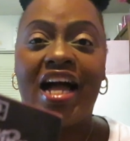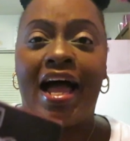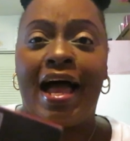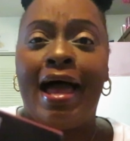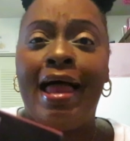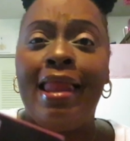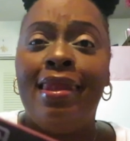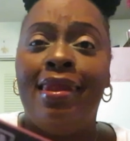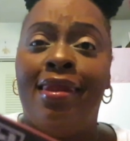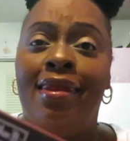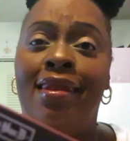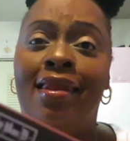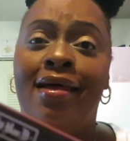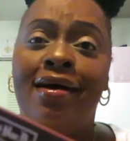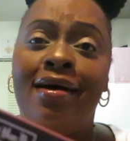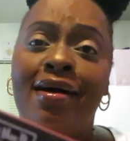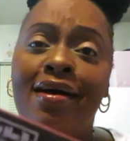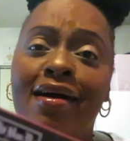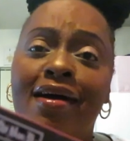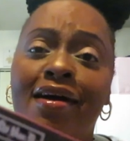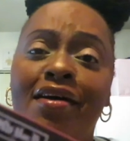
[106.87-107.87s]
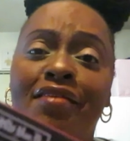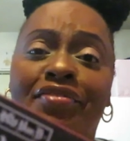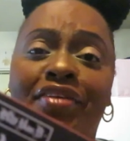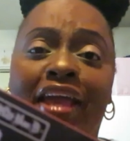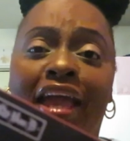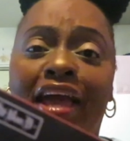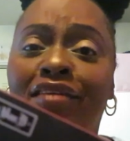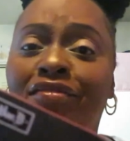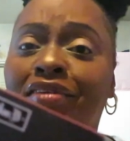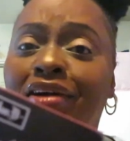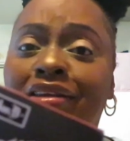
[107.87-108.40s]
I love
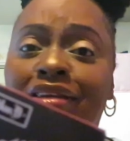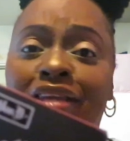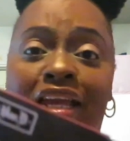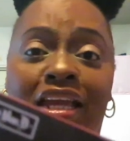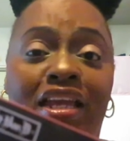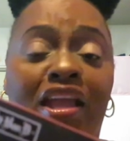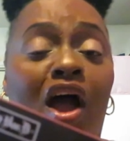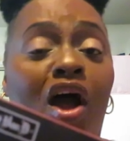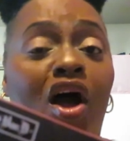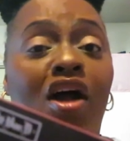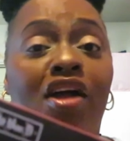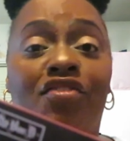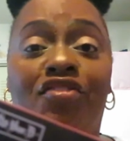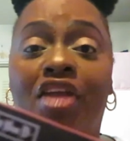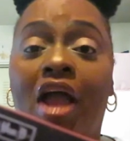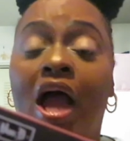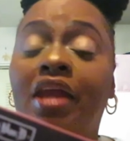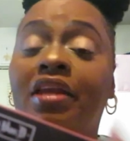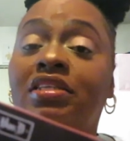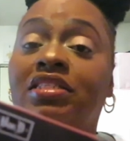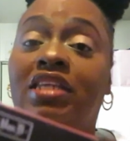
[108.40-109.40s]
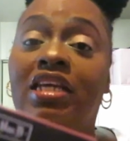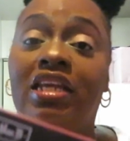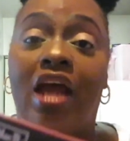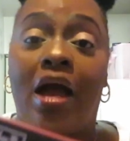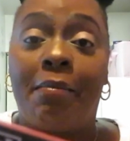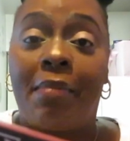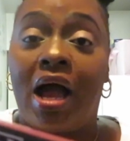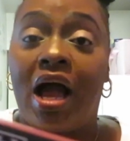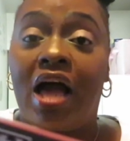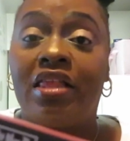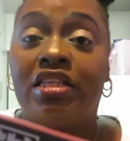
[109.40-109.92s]
Kat Von D, y'all. If y'all haven't seen
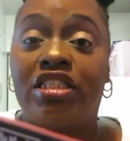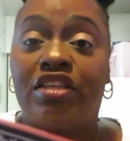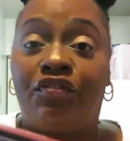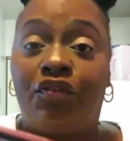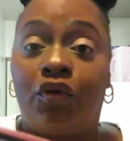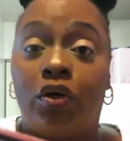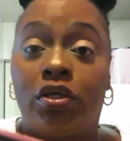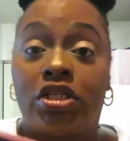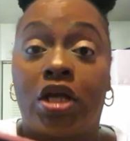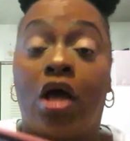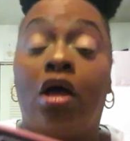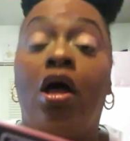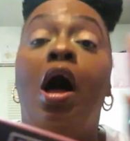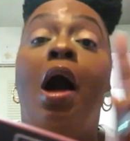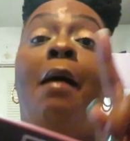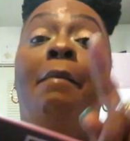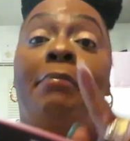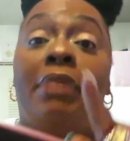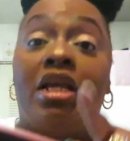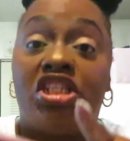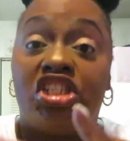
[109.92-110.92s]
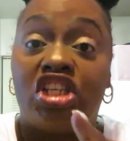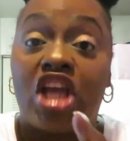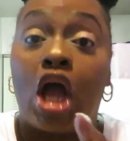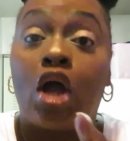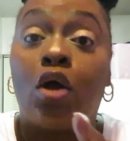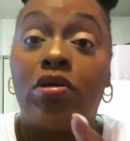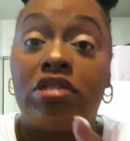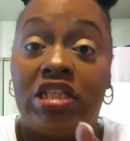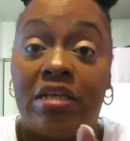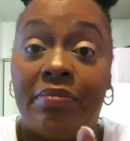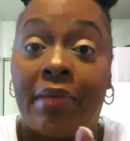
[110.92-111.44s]
all my other Sephora hauls, make sure
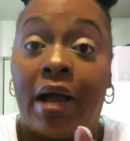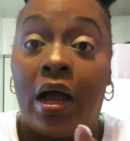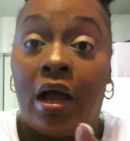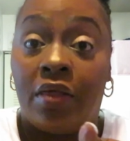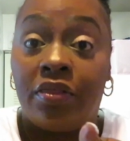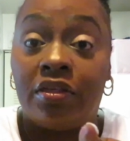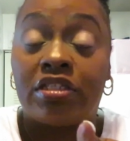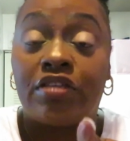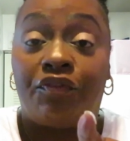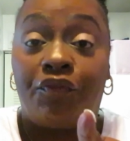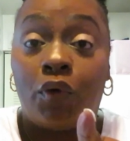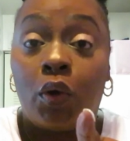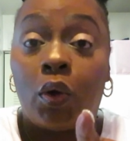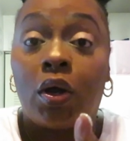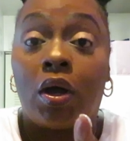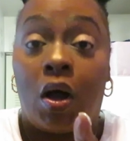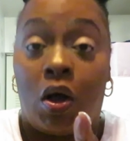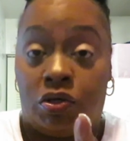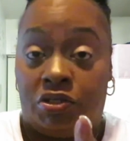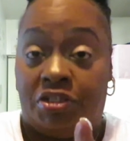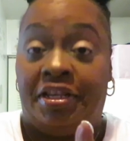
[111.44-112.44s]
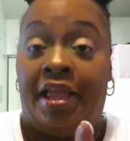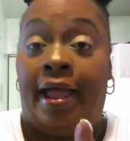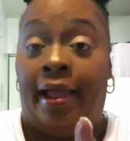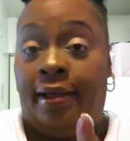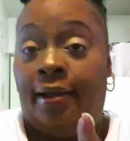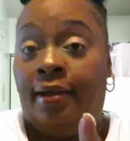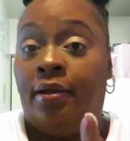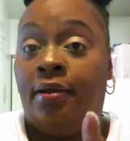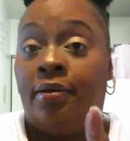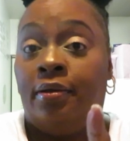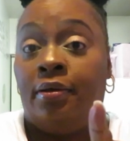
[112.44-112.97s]
y'all go see my other Sephora hauls now.
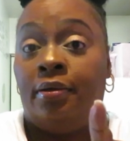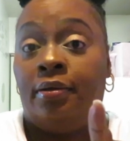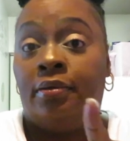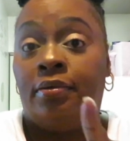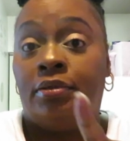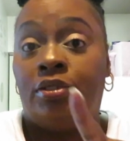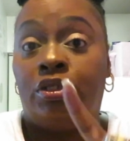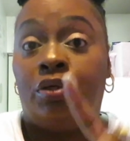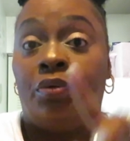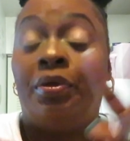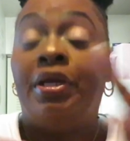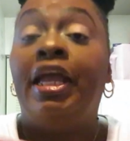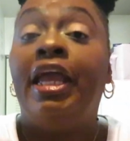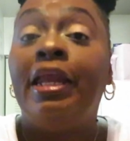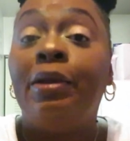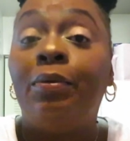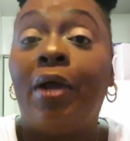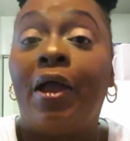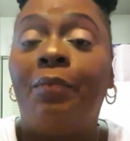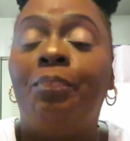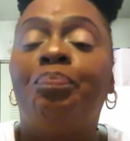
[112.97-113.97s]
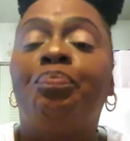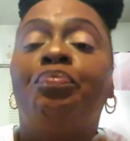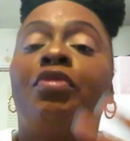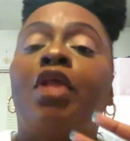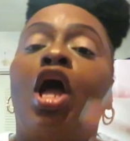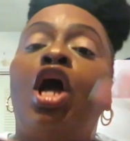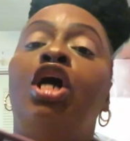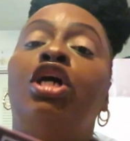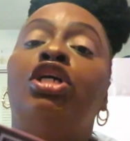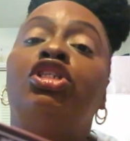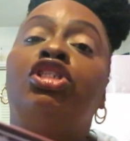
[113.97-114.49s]
So anyway,
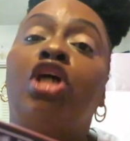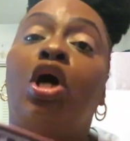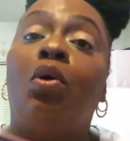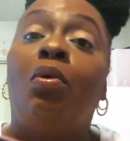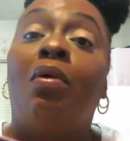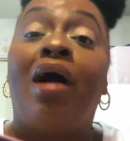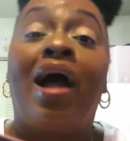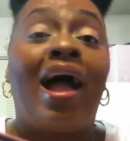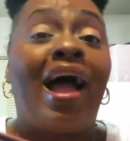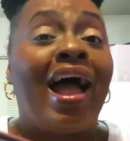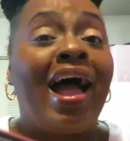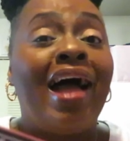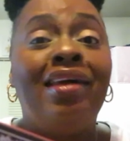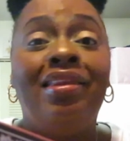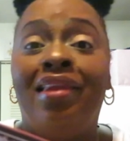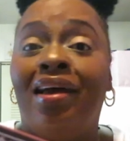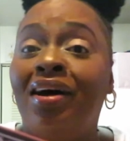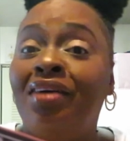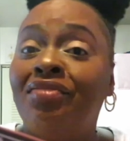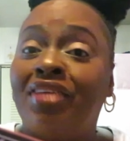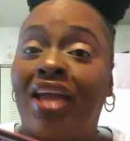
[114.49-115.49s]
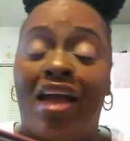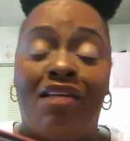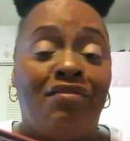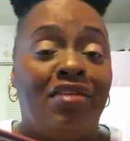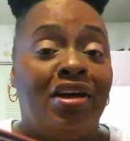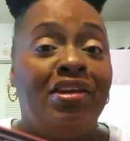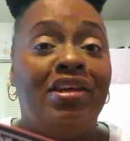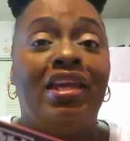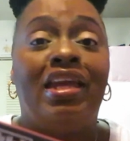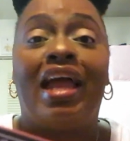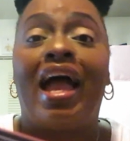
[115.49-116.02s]
so I love Kat
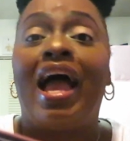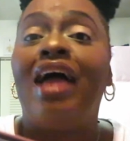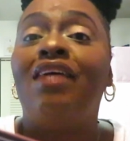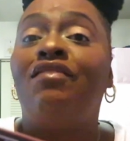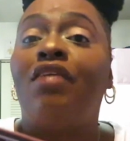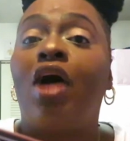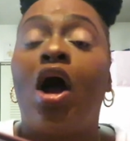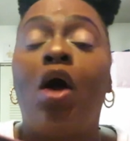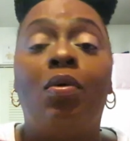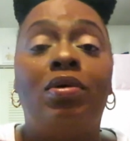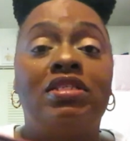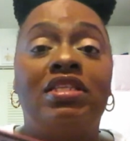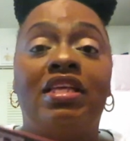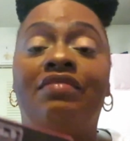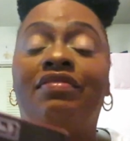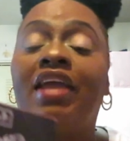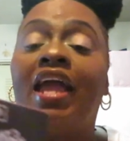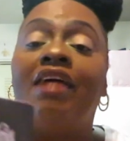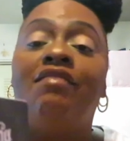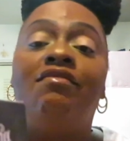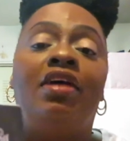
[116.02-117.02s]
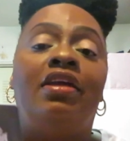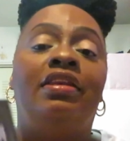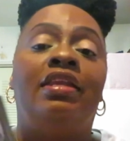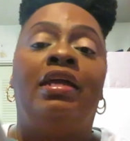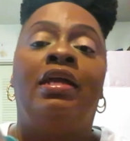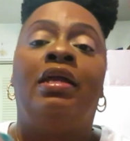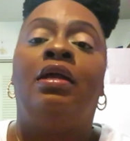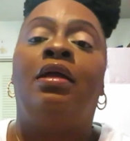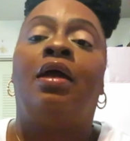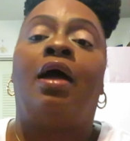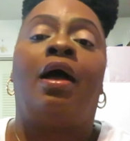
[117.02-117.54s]
Von D. I have always loved Kat Von
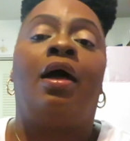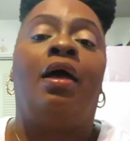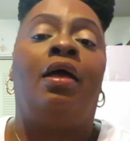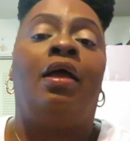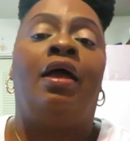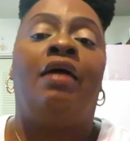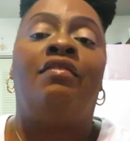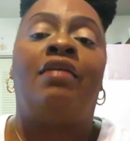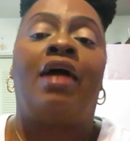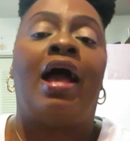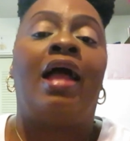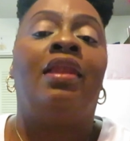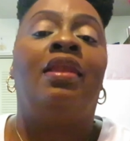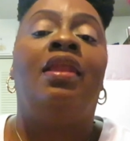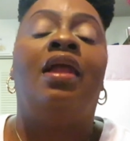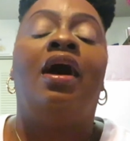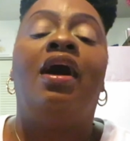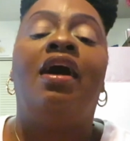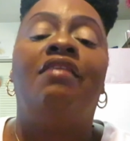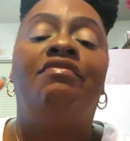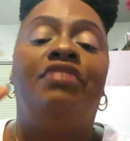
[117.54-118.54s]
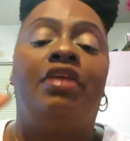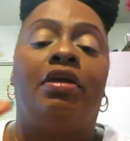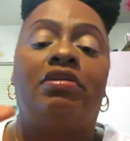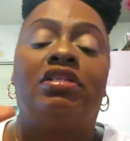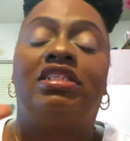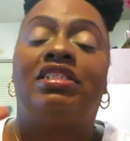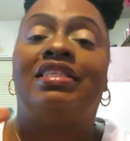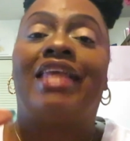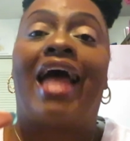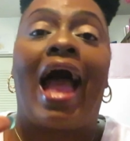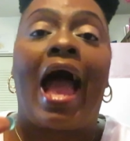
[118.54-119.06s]
D. I, uh, I love their
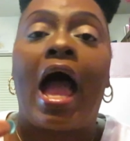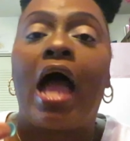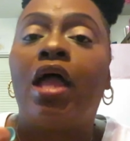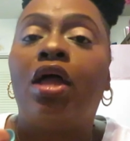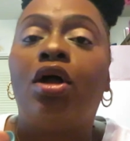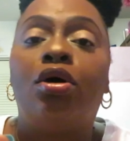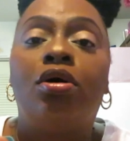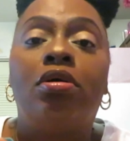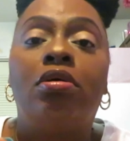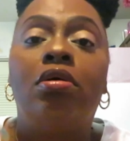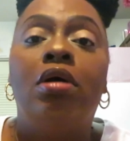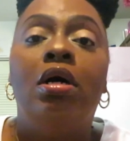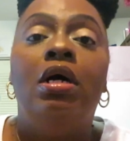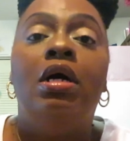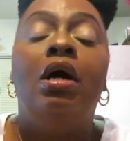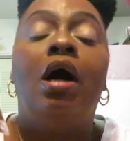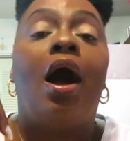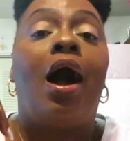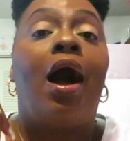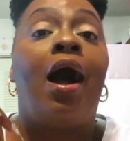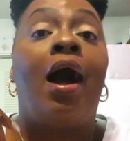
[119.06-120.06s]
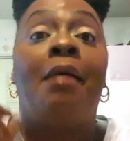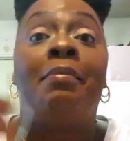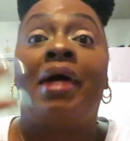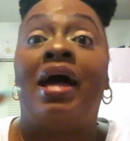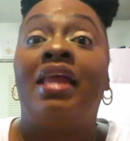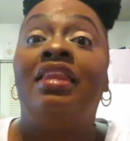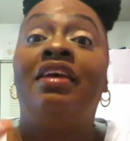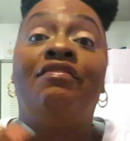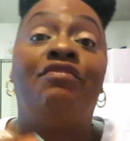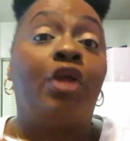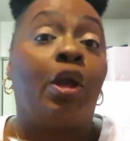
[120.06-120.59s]
style. Um,
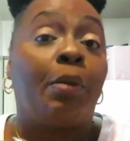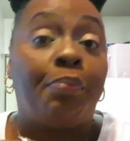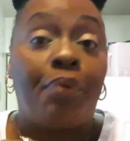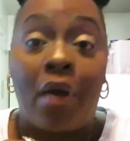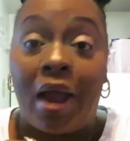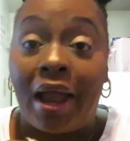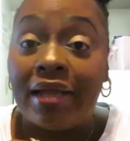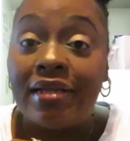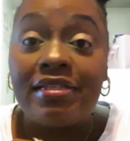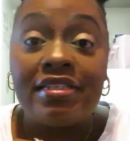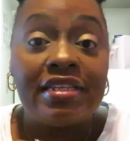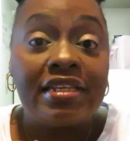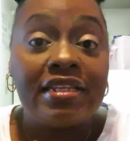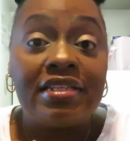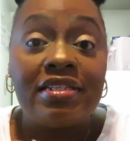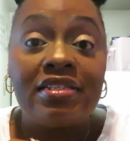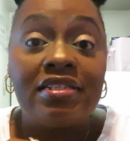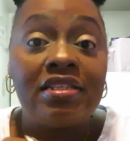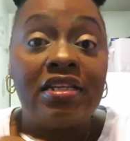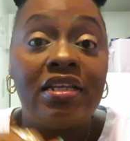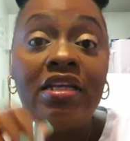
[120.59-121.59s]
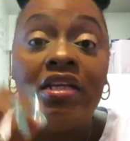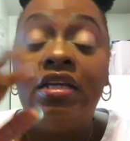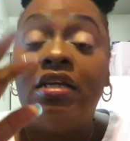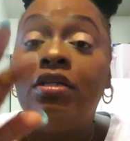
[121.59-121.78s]
I love their prices.